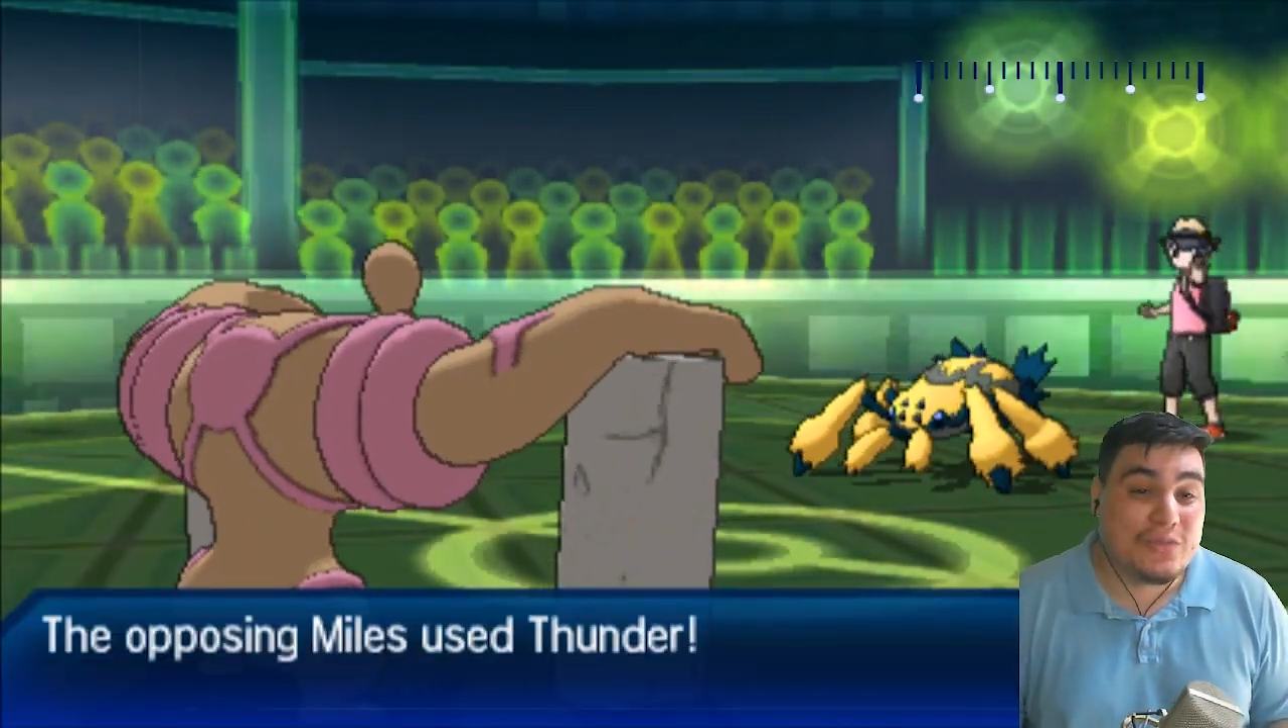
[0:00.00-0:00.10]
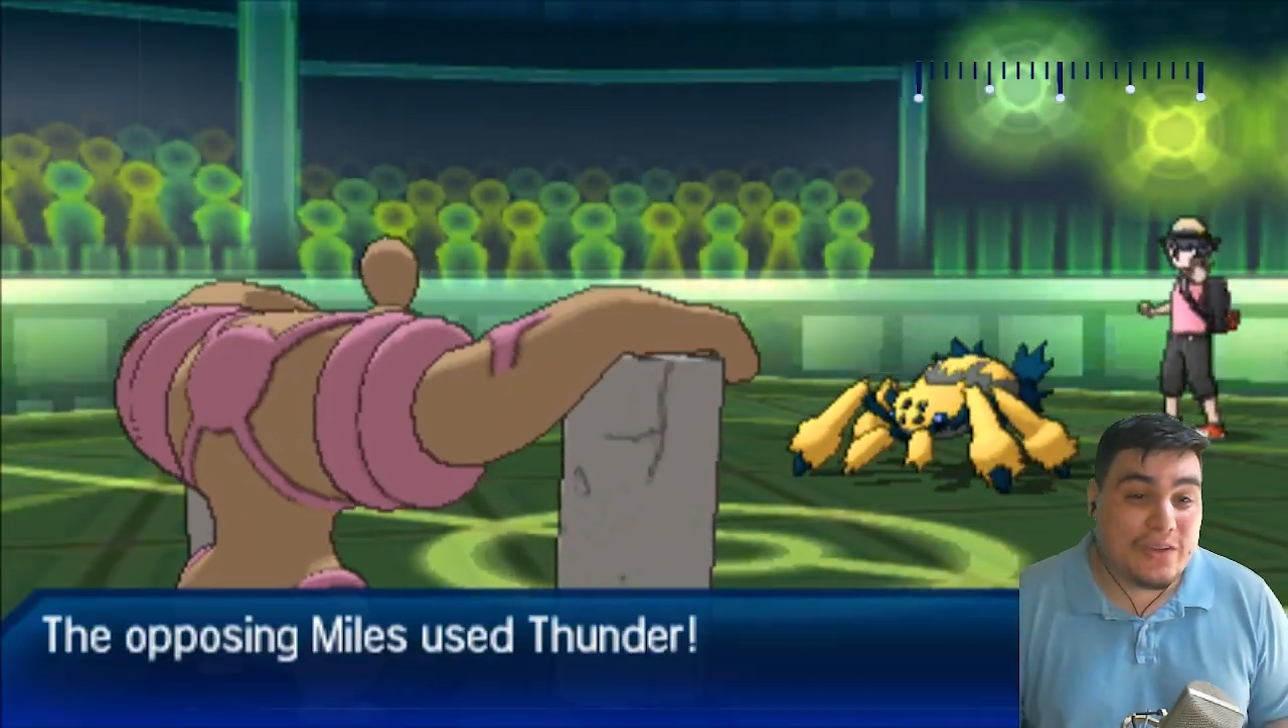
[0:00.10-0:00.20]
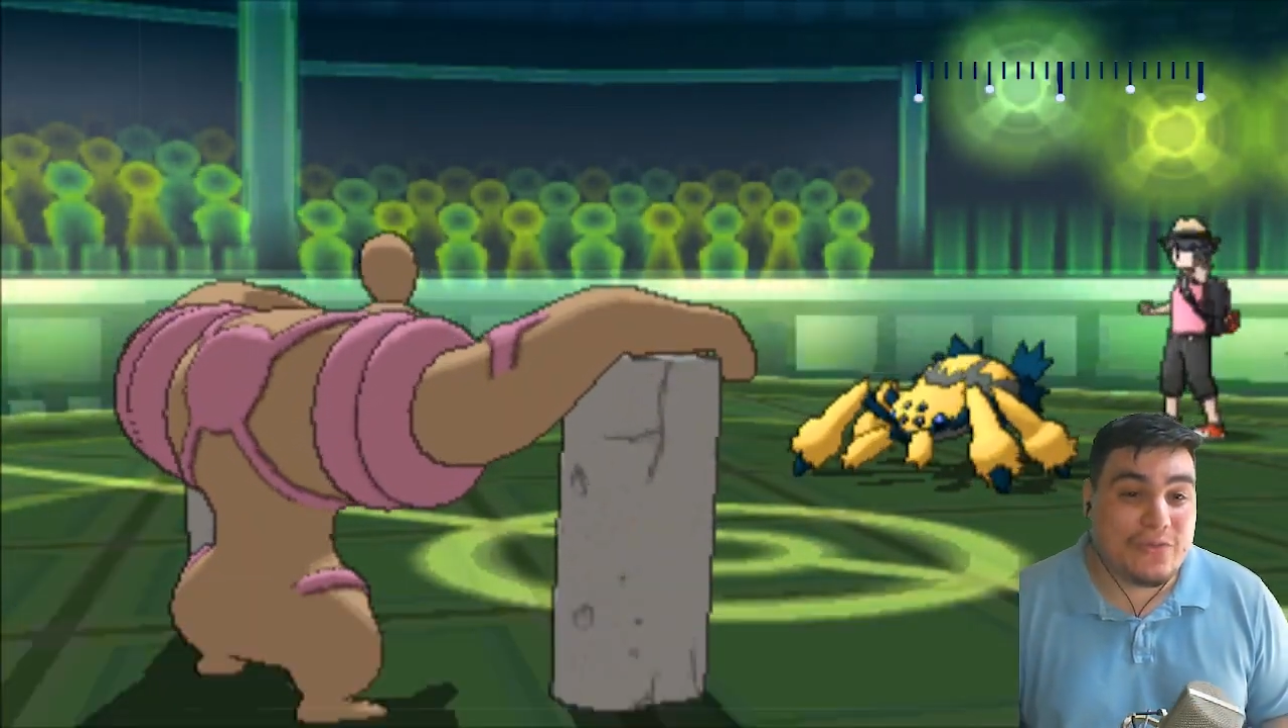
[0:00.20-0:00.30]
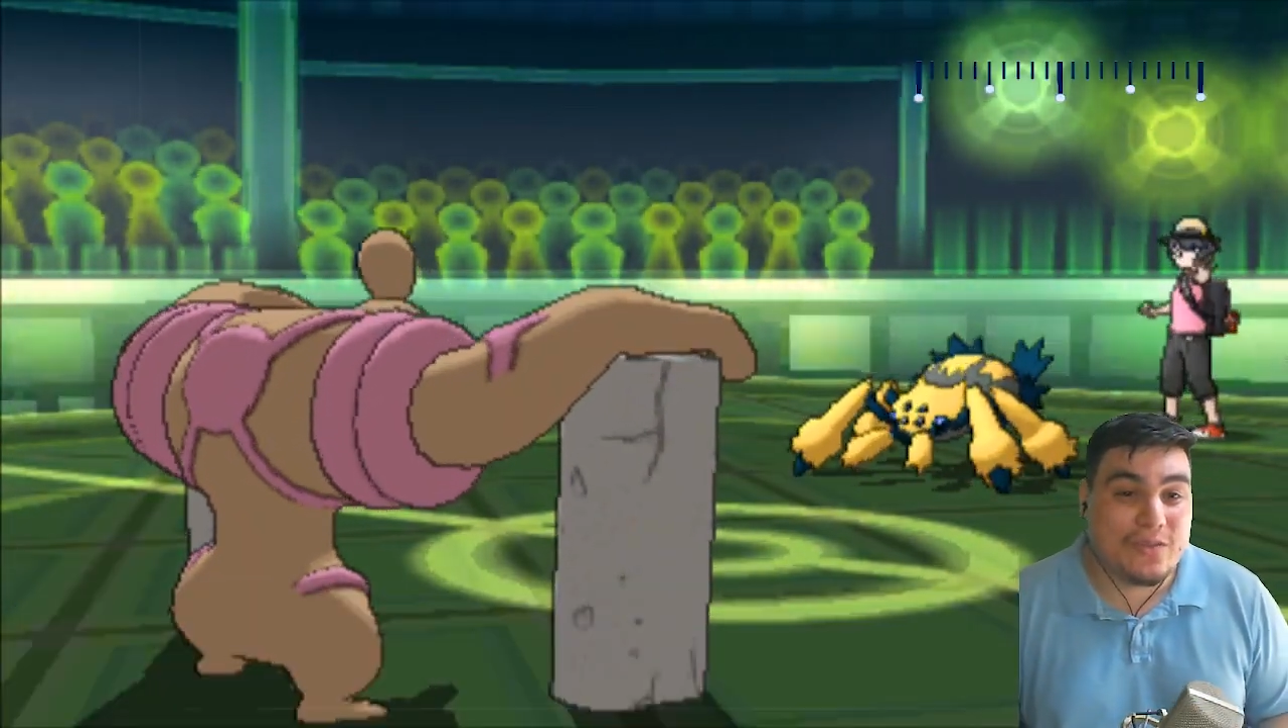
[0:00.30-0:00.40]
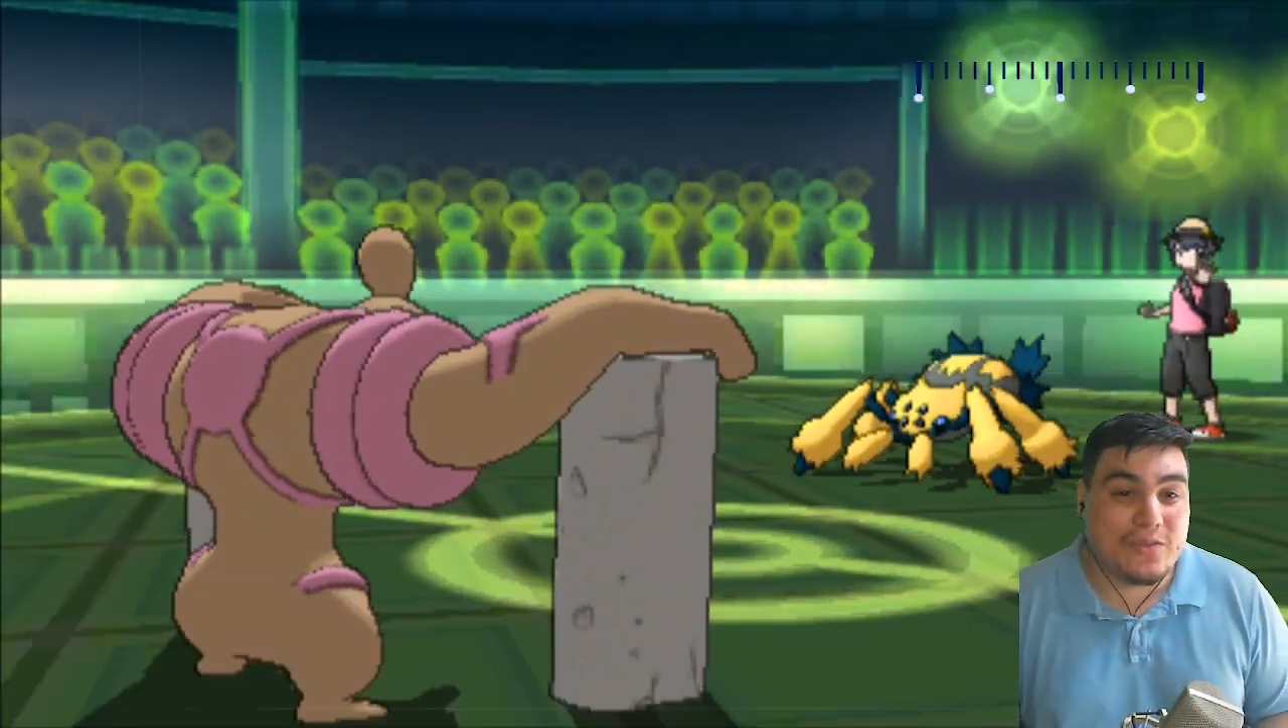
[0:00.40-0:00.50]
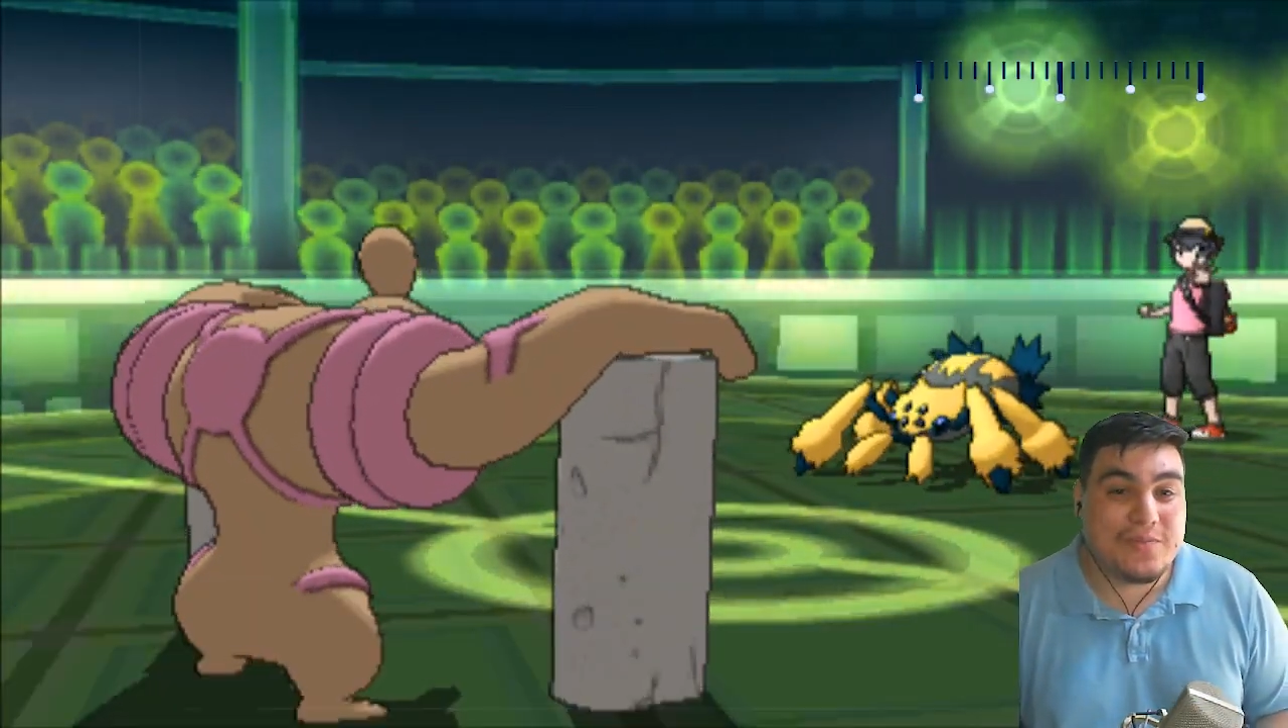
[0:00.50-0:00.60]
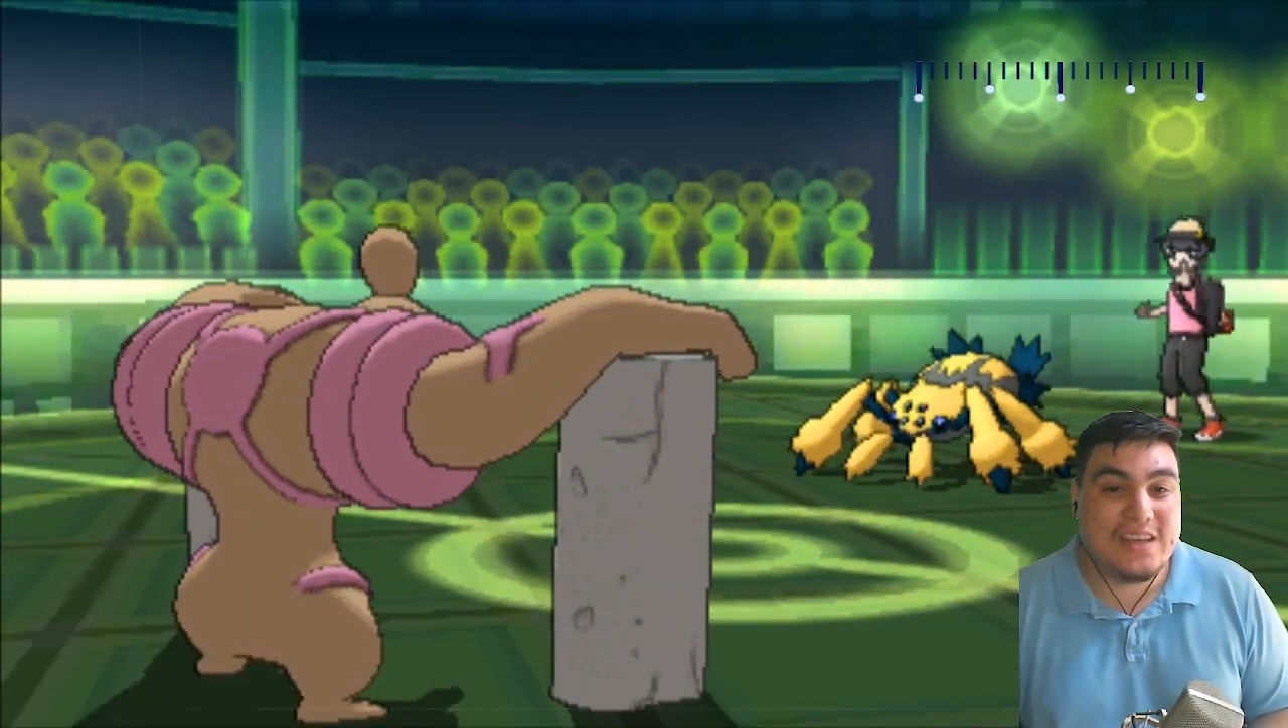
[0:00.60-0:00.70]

right in front of him,